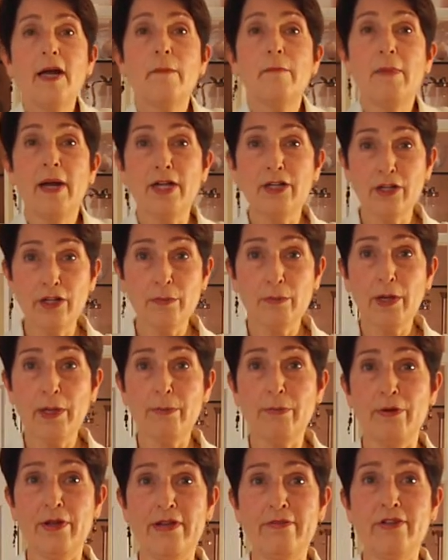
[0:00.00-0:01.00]
My cookbook
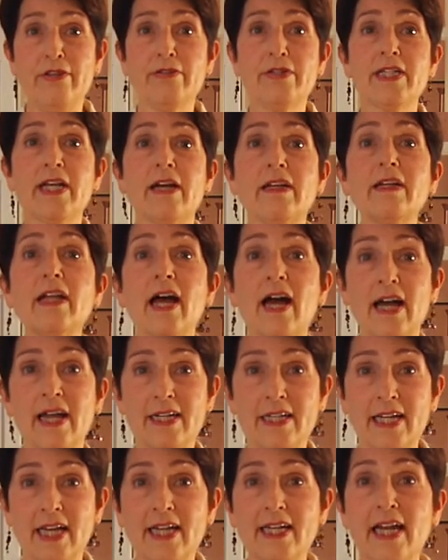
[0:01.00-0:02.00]
preview is
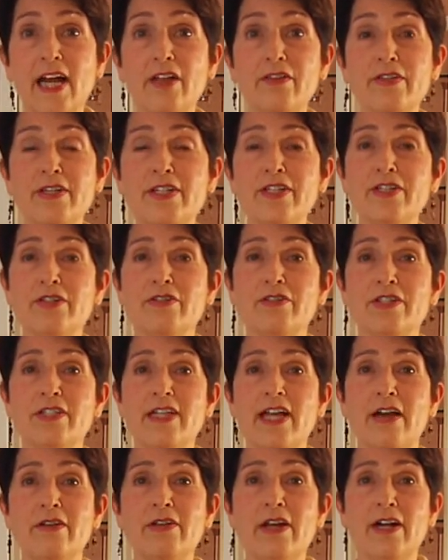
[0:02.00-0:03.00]
online at
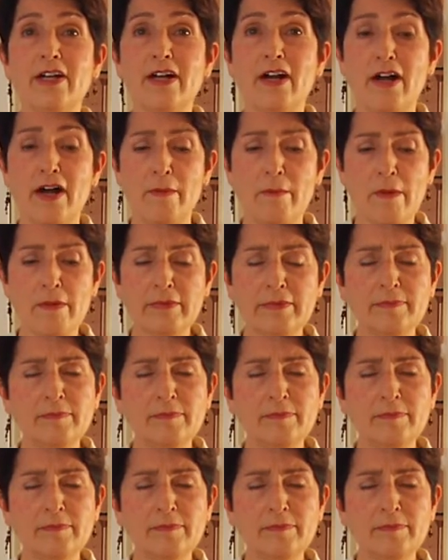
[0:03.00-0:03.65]
healthydessertsnow.com.